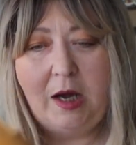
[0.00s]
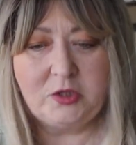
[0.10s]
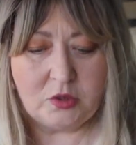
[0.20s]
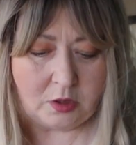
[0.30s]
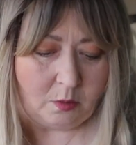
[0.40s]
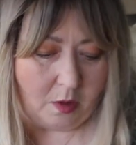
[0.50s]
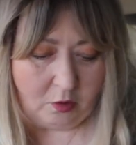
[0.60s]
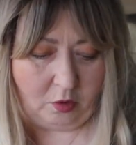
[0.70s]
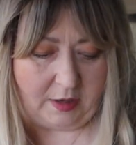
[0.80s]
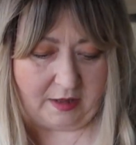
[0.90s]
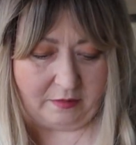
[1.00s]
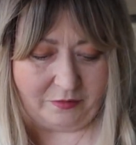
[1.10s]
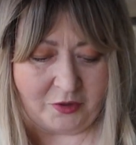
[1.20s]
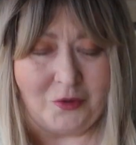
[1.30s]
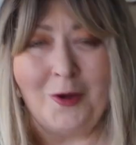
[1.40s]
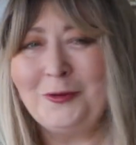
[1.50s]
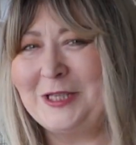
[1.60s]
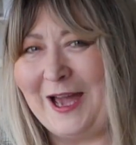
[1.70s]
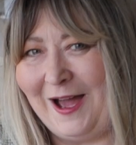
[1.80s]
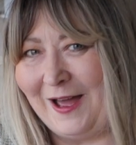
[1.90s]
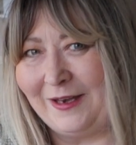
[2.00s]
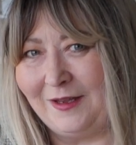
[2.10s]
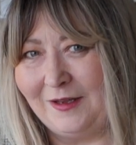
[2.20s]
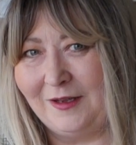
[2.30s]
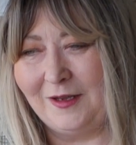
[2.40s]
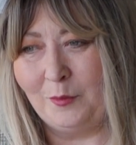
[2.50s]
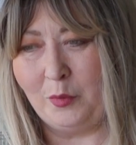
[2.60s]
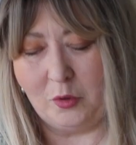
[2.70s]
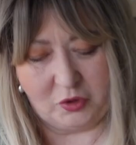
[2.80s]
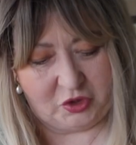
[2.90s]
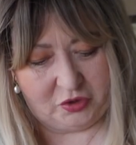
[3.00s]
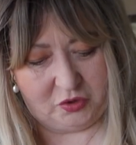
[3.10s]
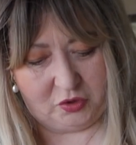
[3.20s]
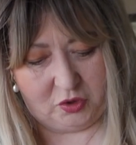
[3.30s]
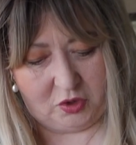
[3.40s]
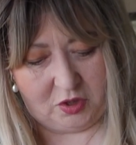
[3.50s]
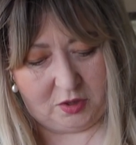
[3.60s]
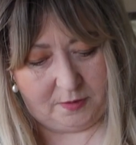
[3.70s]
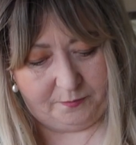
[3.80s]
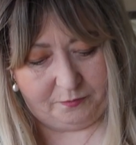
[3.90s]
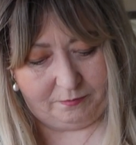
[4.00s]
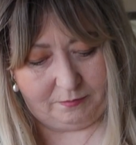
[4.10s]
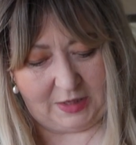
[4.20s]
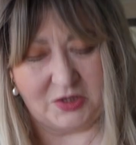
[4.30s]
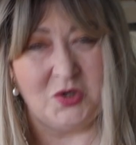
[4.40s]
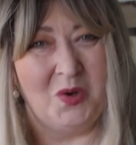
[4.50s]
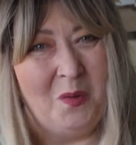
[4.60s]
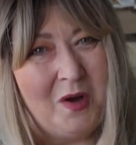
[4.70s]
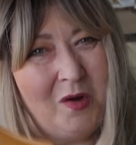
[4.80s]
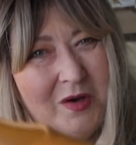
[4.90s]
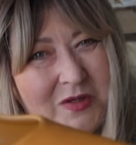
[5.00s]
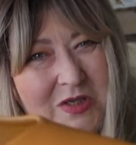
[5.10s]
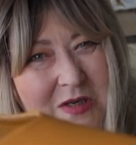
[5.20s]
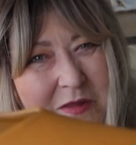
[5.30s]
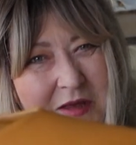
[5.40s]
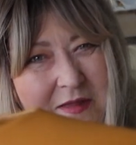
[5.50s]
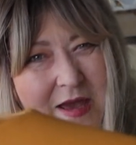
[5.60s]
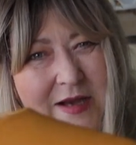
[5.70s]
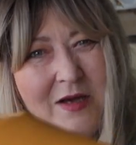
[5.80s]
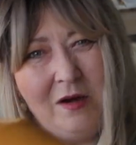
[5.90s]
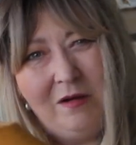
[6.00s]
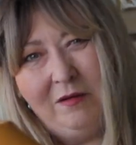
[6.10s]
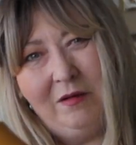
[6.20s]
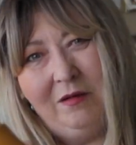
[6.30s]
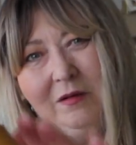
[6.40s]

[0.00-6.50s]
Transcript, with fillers: I don't know what colour, they're not tan, but I don't know, what colour do you think they are?